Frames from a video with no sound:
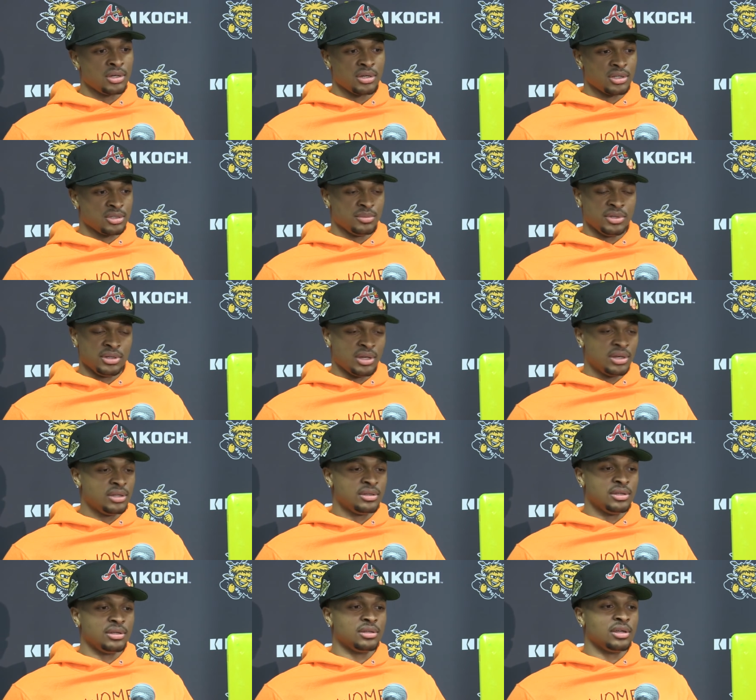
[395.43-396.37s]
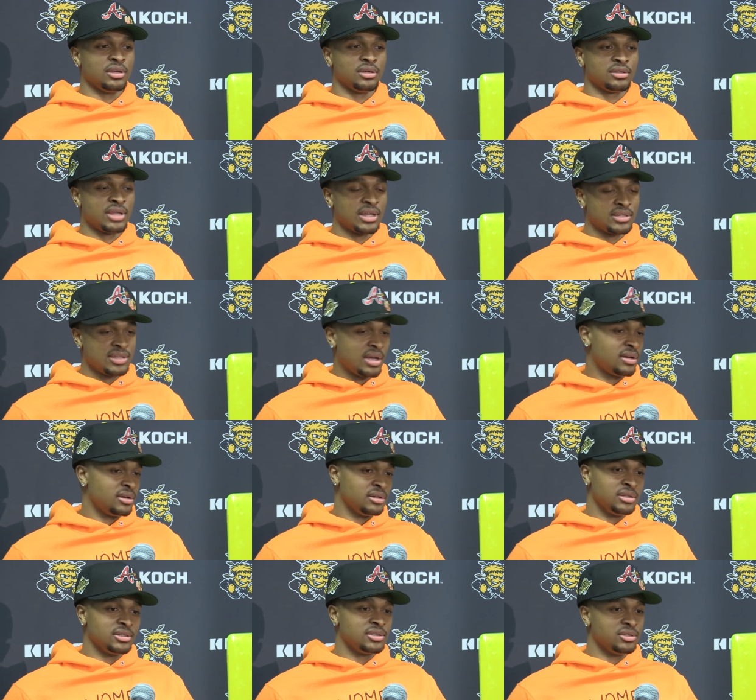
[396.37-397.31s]
doesn't mean anything. Like, that
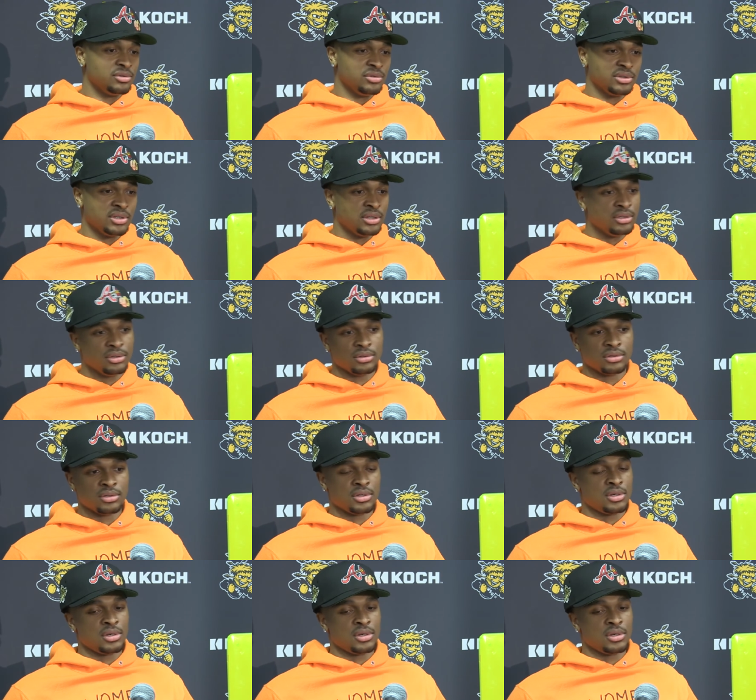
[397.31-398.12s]
talent is still within you.